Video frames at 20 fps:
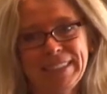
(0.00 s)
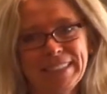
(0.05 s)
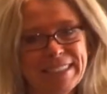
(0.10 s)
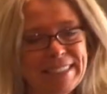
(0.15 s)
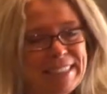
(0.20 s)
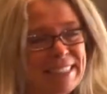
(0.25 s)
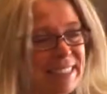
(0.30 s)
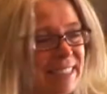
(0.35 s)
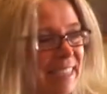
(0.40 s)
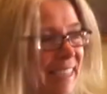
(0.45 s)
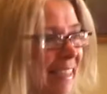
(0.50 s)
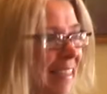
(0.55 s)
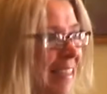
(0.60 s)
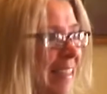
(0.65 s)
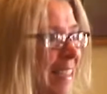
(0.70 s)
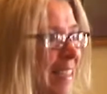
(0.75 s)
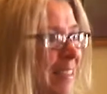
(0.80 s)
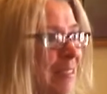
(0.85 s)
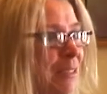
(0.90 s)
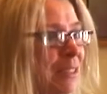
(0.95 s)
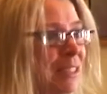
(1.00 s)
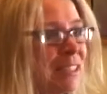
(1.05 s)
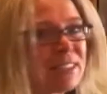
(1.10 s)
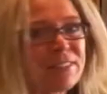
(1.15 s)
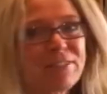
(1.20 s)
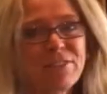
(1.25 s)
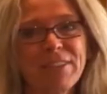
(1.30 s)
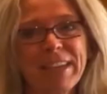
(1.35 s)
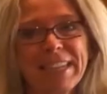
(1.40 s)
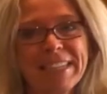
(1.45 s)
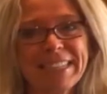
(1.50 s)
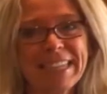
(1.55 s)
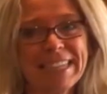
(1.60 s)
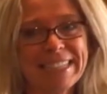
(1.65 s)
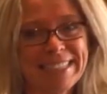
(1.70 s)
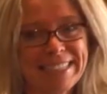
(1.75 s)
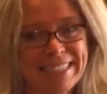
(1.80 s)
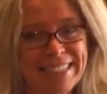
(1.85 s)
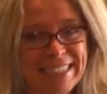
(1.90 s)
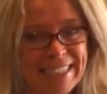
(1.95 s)
that's the second thing, was
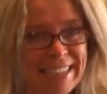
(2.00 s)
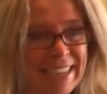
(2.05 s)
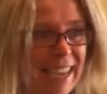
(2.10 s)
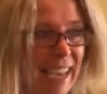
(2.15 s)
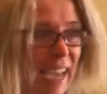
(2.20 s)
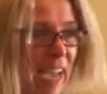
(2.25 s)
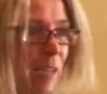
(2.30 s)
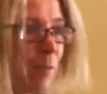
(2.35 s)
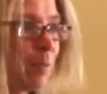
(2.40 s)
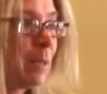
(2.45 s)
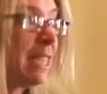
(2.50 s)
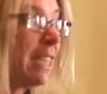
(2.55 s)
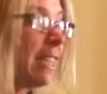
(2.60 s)
fantastic, and